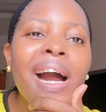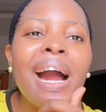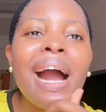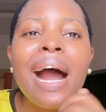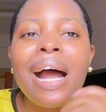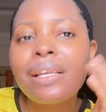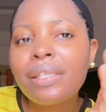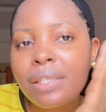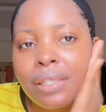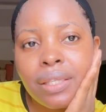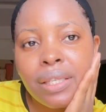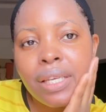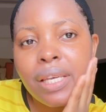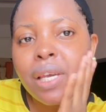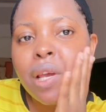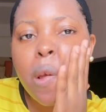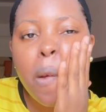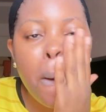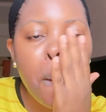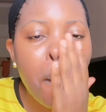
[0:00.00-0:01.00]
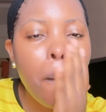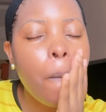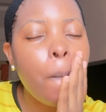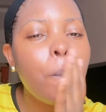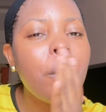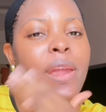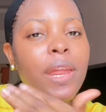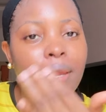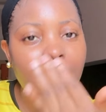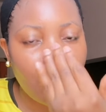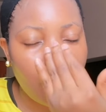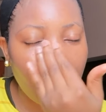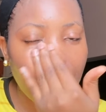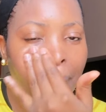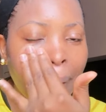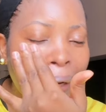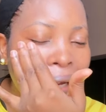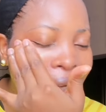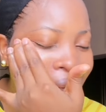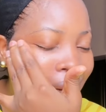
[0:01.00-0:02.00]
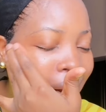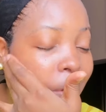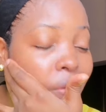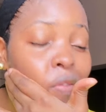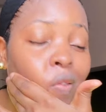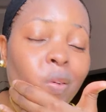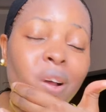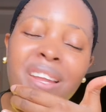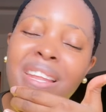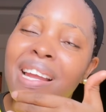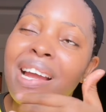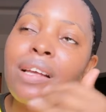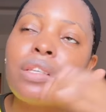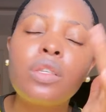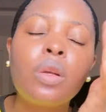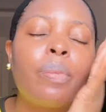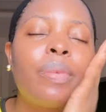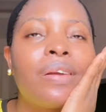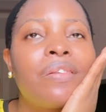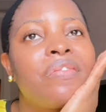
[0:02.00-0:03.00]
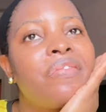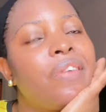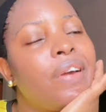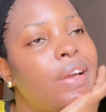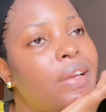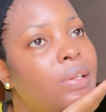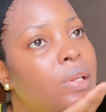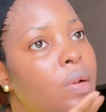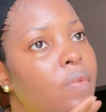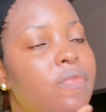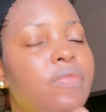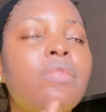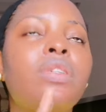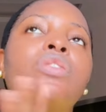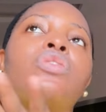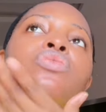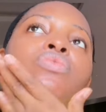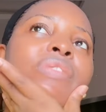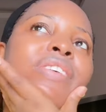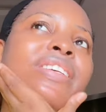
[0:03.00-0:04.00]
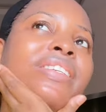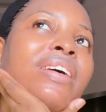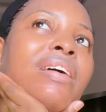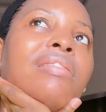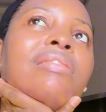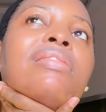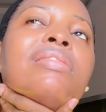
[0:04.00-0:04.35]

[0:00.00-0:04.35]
pasty. I mean, it left white cast on my face. Hopefully it dries out